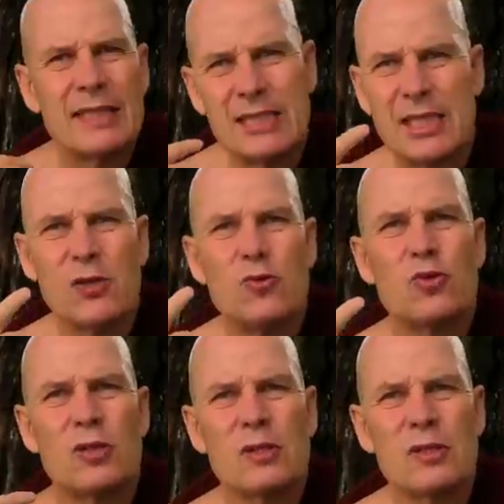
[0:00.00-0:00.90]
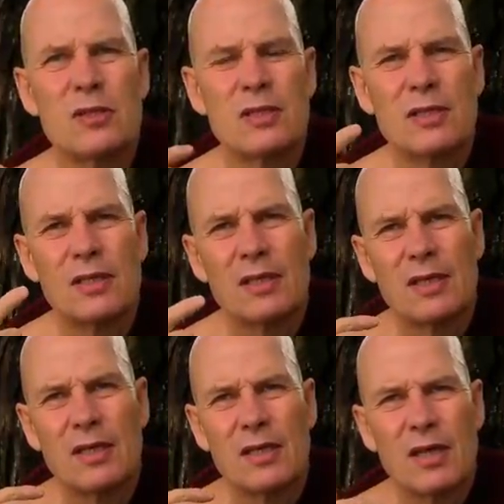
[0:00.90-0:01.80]
disillusions,
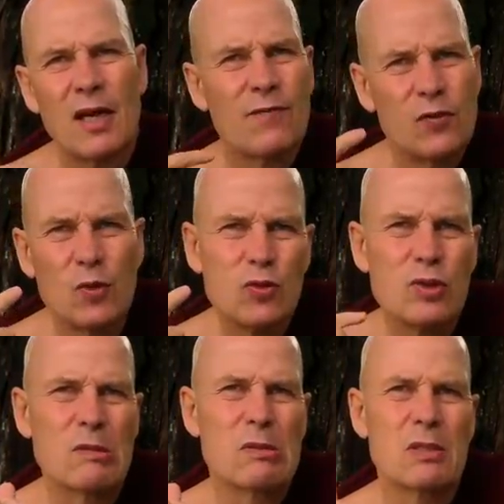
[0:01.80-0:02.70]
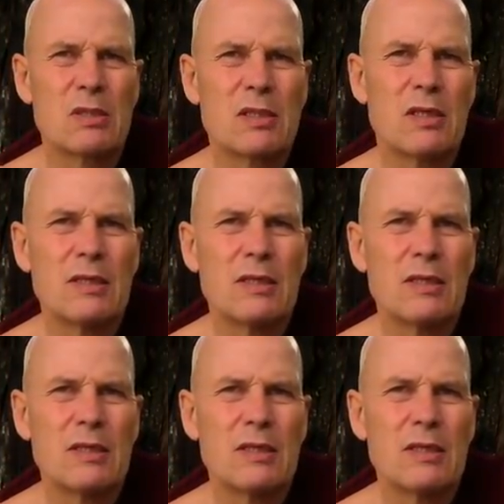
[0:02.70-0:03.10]
confusions,